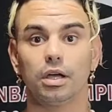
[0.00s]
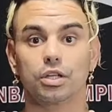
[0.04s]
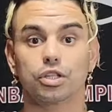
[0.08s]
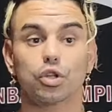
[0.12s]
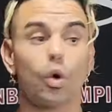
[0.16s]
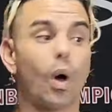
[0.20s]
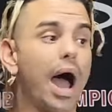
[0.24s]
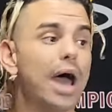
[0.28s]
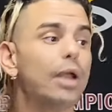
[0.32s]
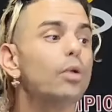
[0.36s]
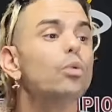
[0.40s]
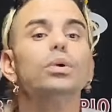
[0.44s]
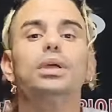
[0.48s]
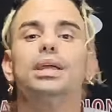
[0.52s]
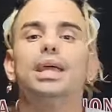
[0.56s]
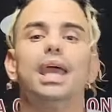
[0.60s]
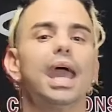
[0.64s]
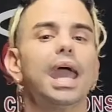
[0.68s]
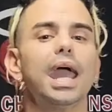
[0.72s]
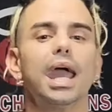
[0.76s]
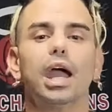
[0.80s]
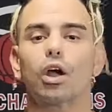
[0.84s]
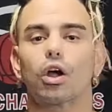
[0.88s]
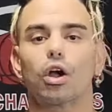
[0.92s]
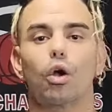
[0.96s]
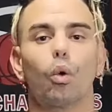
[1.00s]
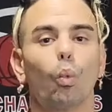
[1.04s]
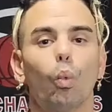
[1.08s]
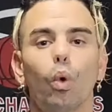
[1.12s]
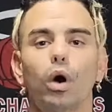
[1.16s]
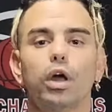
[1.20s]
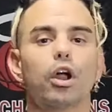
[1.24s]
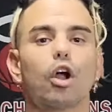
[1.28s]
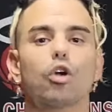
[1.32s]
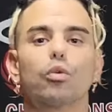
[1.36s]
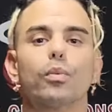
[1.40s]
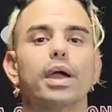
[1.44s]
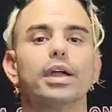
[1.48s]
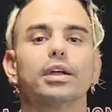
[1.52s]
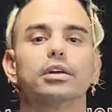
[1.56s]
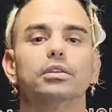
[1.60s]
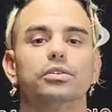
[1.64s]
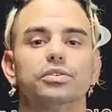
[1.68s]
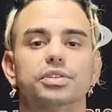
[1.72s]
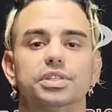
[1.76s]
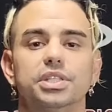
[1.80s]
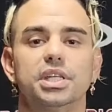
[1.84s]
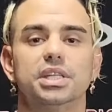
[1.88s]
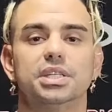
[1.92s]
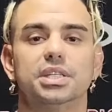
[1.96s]
So I don't care what our
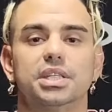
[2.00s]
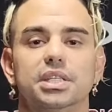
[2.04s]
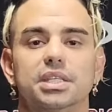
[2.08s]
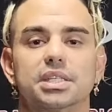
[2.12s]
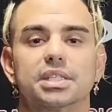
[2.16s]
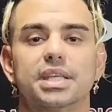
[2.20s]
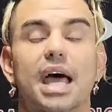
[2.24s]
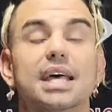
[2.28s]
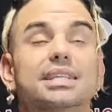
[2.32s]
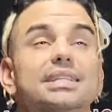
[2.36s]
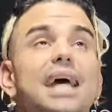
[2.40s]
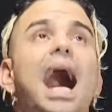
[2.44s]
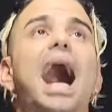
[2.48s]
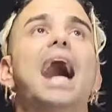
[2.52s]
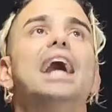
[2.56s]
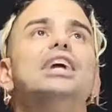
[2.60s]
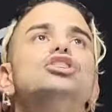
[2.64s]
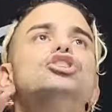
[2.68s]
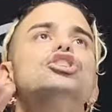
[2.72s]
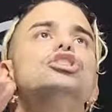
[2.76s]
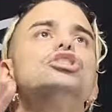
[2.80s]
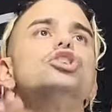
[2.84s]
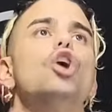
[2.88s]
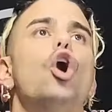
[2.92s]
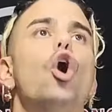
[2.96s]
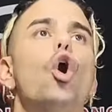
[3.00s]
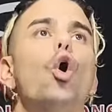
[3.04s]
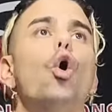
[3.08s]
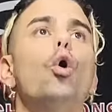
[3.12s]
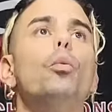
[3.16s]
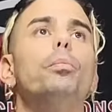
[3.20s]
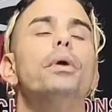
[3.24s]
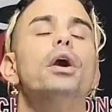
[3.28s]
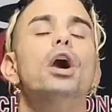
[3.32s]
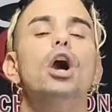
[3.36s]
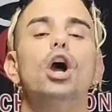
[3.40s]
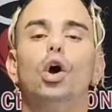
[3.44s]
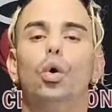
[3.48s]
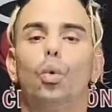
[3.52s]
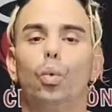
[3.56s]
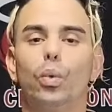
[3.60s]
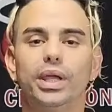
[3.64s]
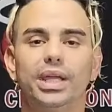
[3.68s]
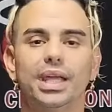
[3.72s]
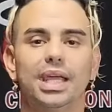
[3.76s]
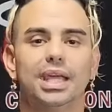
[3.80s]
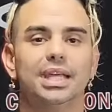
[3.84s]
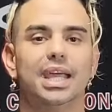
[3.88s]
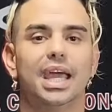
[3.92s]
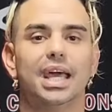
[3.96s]
regular season says. I just hope
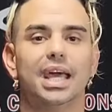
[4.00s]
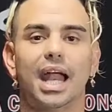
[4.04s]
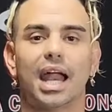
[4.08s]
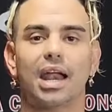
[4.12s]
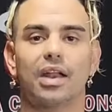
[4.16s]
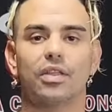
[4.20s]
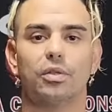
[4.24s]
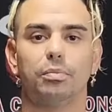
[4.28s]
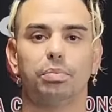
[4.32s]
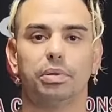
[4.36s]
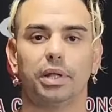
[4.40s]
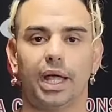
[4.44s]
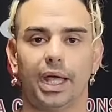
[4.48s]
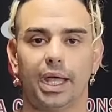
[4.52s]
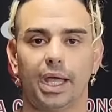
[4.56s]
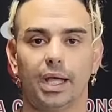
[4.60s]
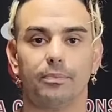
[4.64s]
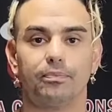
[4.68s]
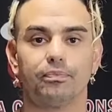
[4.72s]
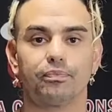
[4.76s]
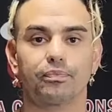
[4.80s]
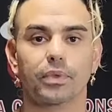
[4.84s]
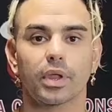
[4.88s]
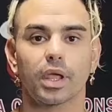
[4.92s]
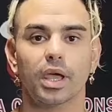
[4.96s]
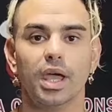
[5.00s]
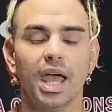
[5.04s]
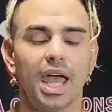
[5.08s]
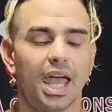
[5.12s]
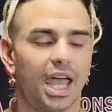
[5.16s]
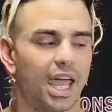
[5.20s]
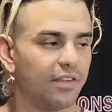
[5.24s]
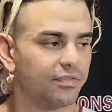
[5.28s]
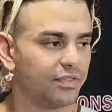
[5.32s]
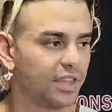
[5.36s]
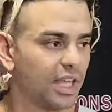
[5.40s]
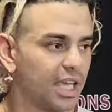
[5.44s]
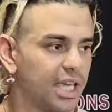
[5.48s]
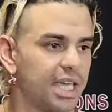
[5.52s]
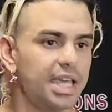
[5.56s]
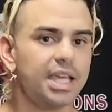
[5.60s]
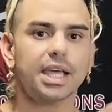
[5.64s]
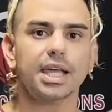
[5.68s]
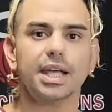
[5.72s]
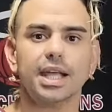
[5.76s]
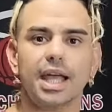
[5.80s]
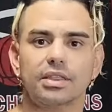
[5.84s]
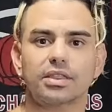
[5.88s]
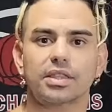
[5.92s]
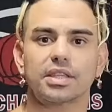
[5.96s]
we can get out of the play if the Heat
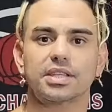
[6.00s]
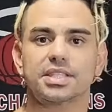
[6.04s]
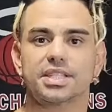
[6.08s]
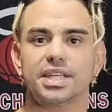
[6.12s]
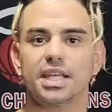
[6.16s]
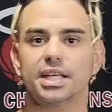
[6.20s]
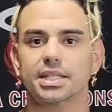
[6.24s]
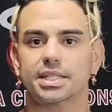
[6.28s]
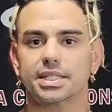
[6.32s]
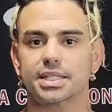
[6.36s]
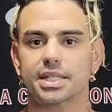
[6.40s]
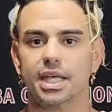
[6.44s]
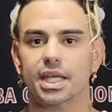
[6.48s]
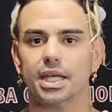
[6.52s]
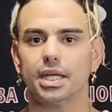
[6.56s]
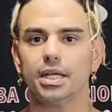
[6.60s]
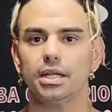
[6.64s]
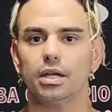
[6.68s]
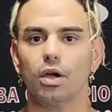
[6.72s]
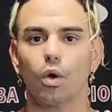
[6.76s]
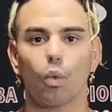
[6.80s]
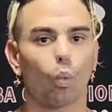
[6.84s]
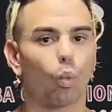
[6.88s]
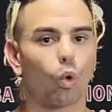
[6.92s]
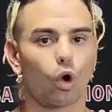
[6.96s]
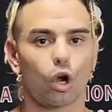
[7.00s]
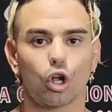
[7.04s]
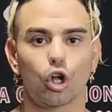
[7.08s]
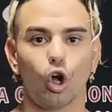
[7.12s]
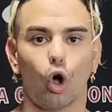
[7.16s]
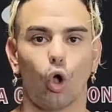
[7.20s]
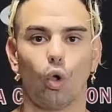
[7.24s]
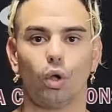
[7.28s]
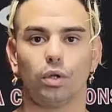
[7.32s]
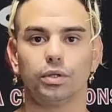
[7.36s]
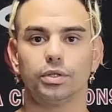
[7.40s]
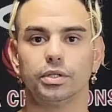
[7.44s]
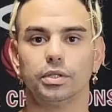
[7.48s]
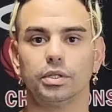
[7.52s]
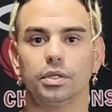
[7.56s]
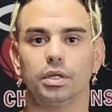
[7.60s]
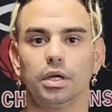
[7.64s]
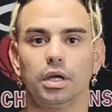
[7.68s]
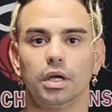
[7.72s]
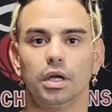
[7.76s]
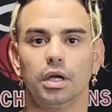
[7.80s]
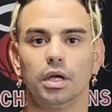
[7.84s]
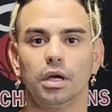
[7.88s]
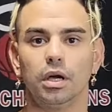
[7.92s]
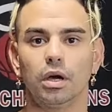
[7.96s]
can get the sixth seed, we're gold.
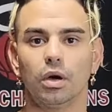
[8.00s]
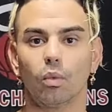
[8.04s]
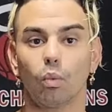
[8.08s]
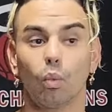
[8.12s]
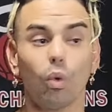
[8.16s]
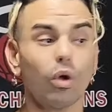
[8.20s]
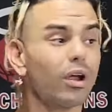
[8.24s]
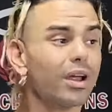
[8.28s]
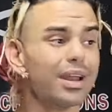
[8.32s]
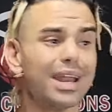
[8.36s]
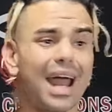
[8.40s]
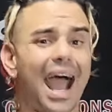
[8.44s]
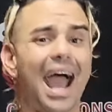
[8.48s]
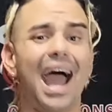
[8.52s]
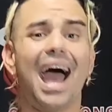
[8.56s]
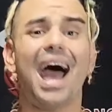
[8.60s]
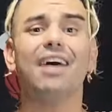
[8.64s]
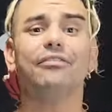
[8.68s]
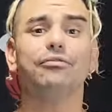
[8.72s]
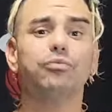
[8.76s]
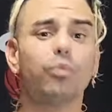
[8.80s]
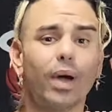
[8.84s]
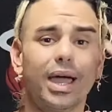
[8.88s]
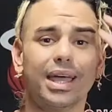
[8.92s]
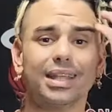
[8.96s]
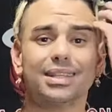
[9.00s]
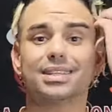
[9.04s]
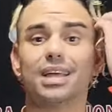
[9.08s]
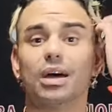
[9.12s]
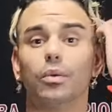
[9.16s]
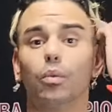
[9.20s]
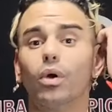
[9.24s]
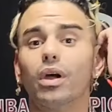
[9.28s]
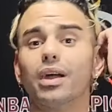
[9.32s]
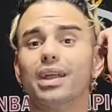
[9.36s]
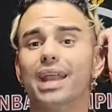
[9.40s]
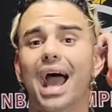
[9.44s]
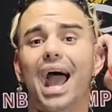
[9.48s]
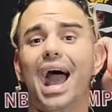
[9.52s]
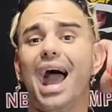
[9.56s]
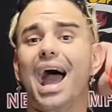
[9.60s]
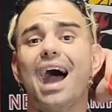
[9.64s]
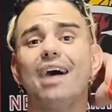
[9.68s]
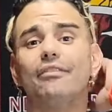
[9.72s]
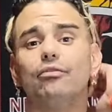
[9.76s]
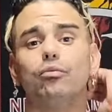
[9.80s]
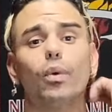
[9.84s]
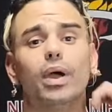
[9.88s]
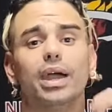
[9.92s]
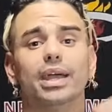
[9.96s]
We're in a halfway. We're in a
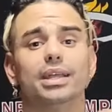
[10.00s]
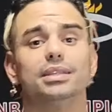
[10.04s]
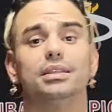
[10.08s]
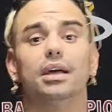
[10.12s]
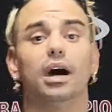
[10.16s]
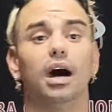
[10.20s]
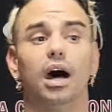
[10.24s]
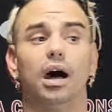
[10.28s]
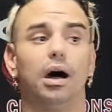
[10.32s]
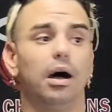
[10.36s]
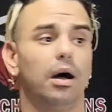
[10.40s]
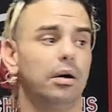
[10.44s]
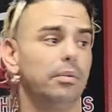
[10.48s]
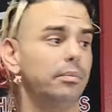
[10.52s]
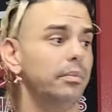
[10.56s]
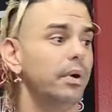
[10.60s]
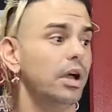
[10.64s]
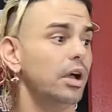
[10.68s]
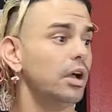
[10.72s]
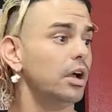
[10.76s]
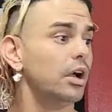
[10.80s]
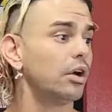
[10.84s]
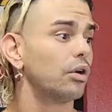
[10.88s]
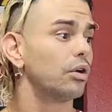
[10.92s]
halfway. Um,